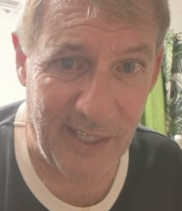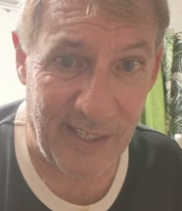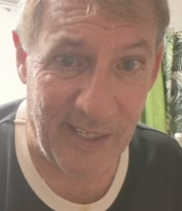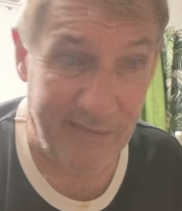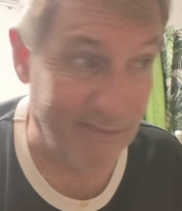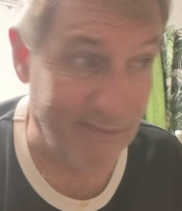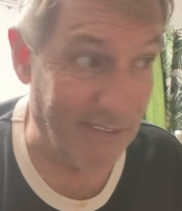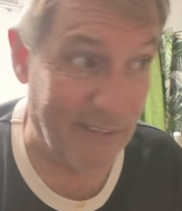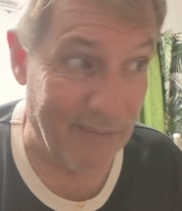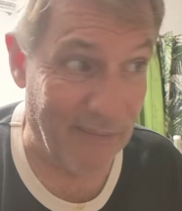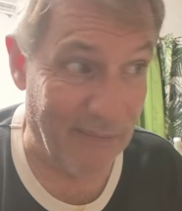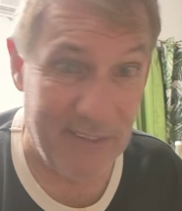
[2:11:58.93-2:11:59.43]

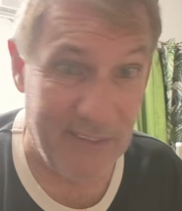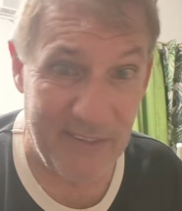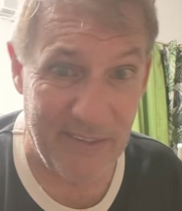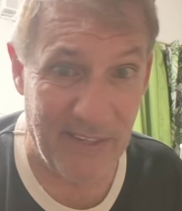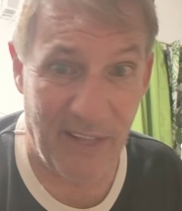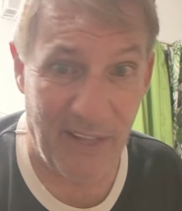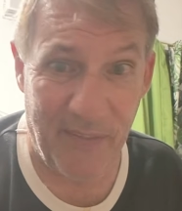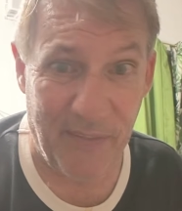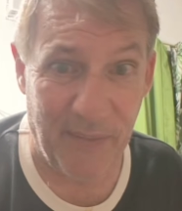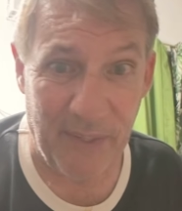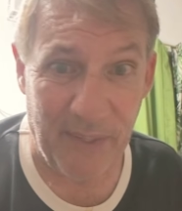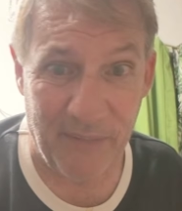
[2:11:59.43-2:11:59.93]

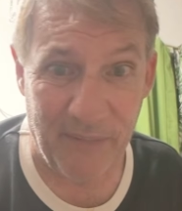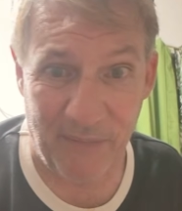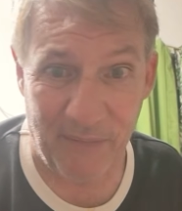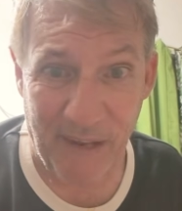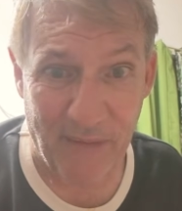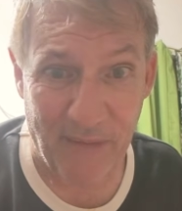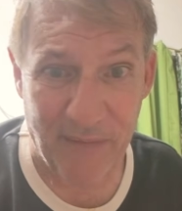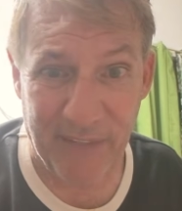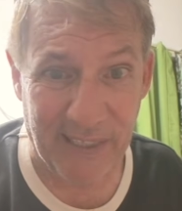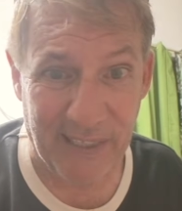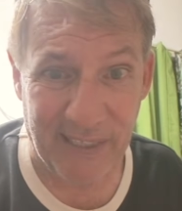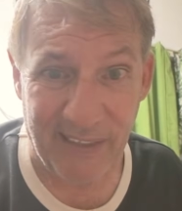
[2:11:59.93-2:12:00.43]
If
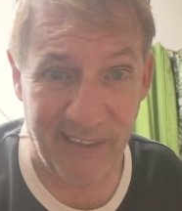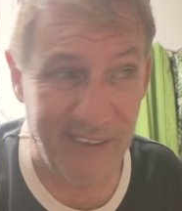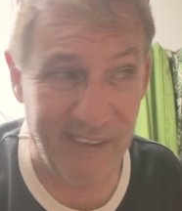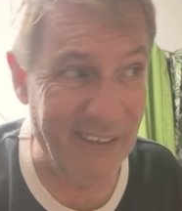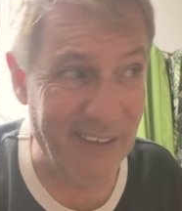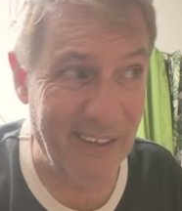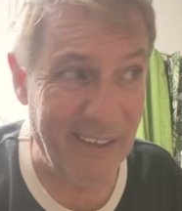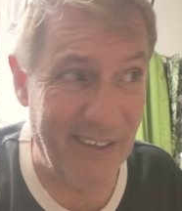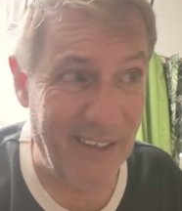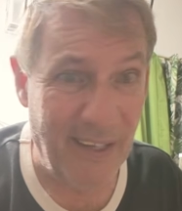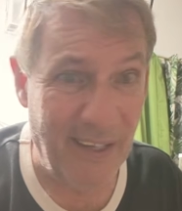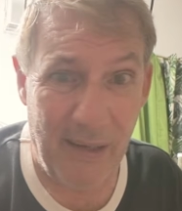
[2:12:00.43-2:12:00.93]
everything
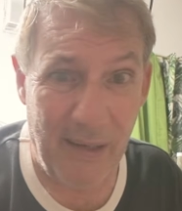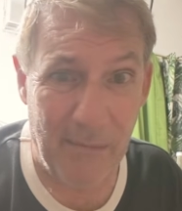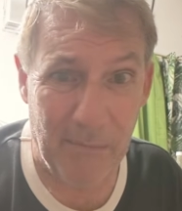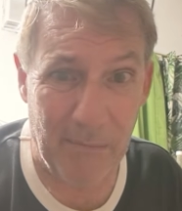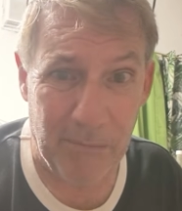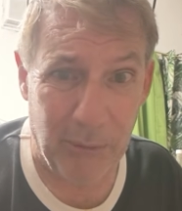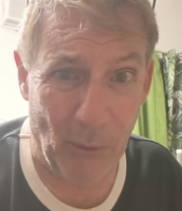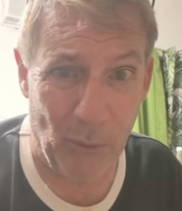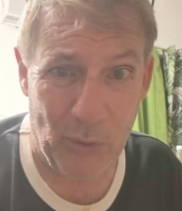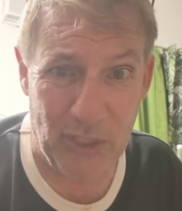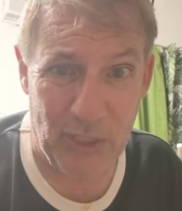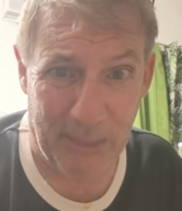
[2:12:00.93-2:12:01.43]

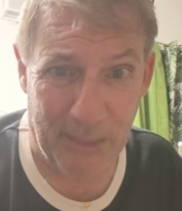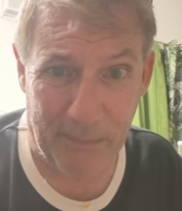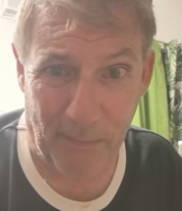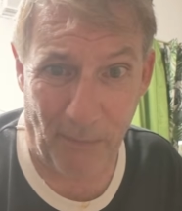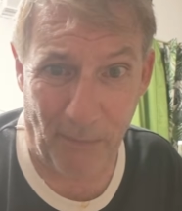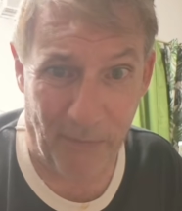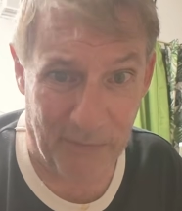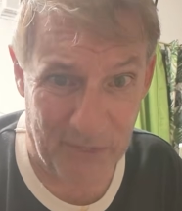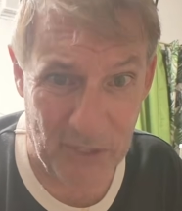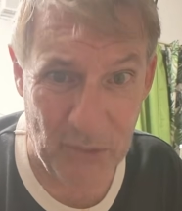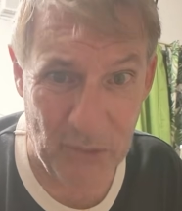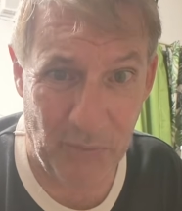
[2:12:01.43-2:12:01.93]
blows up on
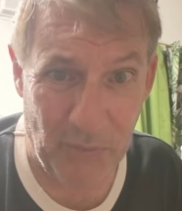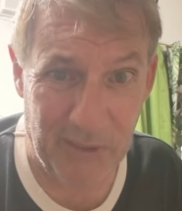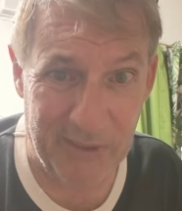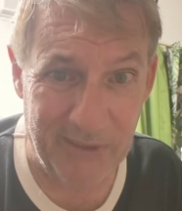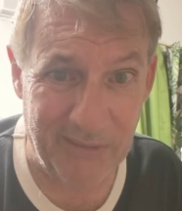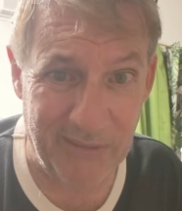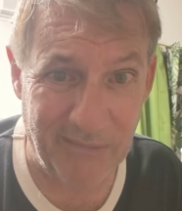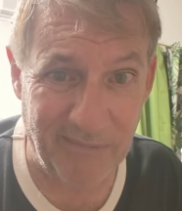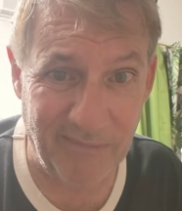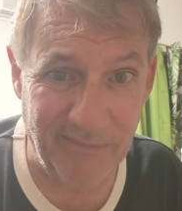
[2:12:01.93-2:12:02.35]
this one,